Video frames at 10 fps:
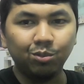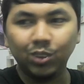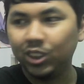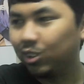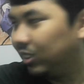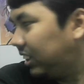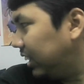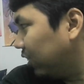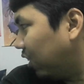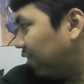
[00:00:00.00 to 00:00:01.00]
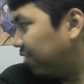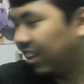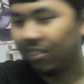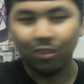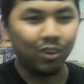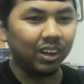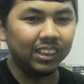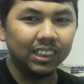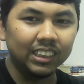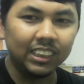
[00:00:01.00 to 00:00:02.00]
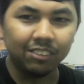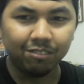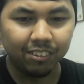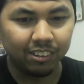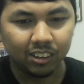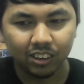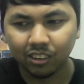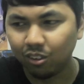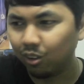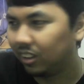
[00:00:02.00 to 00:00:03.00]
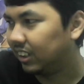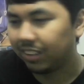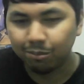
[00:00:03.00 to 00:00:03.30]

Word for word: which consists of uh, hold on, just give just hold on just a